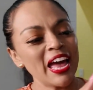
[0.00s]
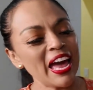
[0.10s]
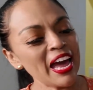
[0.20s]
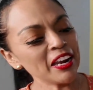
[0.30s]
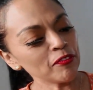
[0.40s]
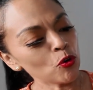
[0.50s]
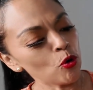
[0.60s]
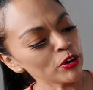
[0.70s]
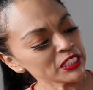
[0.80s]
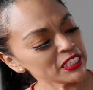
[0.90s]
And of
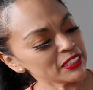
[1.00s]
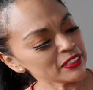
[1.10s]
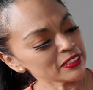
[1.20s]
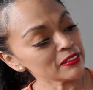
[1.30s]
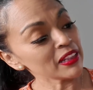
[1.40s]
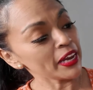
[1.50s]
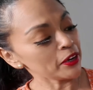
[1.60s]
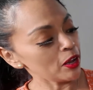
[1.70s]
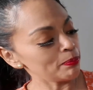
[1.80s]
course it does light up.